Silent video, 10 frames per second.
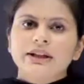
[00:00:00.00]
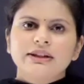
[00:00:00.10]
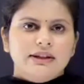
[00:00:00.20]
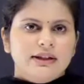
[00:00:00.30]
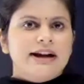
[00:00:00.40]

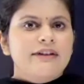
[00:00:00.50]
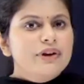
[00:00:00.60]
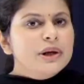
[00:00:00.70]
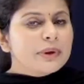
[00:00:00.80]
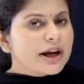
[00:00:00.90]
with
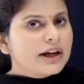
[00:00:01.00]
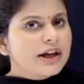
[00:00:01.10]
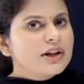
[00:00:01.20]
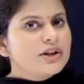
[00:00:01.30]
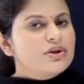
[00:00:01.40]
revenue
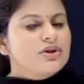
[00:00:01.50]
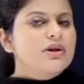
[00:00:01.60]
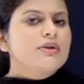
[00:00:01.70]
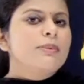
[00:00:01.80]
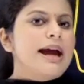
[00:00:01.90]

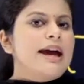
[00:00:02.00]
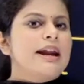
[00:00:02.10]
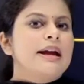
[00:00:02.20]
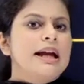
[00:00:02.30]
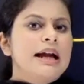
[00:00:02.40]
recognition where